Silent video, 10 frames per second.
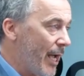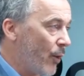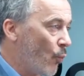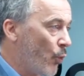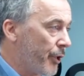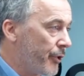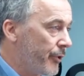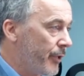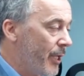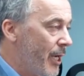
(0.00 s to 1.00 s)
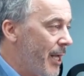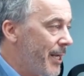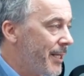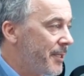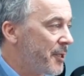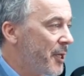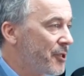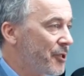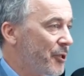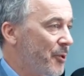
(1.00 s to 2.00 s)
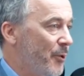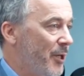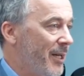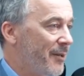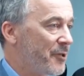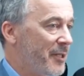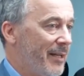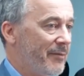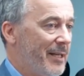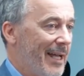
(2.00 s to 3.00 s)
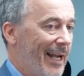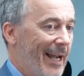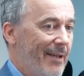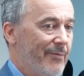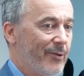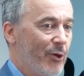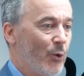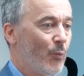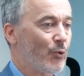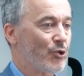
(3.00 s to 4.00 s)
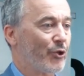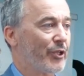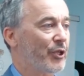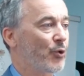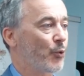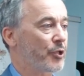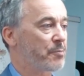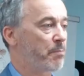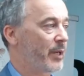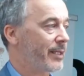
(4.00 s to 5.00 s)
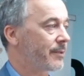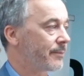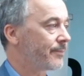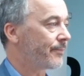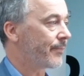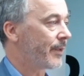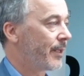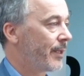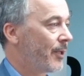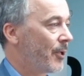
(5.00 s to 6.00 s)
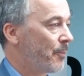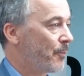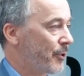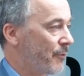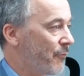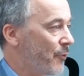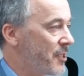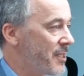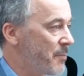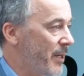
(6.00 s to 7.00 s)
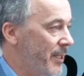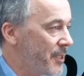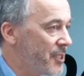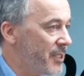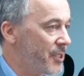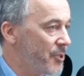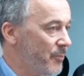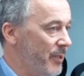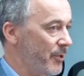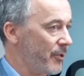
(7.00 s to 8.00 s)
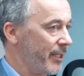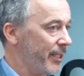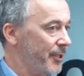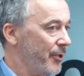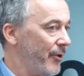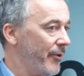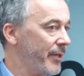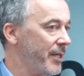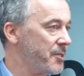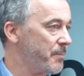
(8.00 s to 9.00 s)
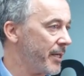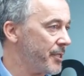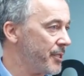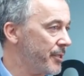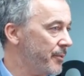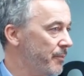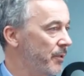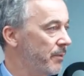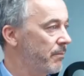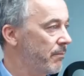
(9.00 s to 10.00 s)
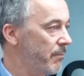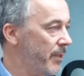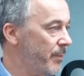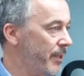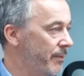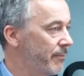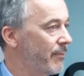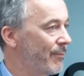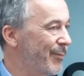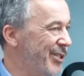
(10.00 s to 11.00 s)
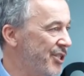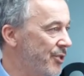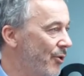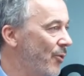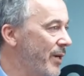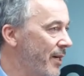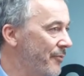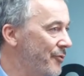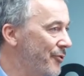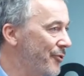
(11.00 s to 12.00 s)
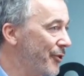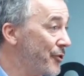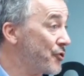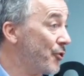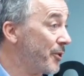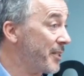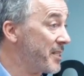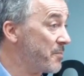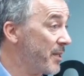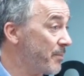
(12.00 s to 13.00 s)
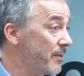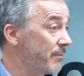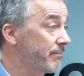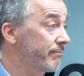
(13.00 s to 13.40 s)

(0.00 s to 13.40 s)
it worked, and the international community after 9/11 was looking towards Britain. But unfortunately, by that stage, we were looking at other aspects to go, well, maybe we just, all we have to do now is talk to these people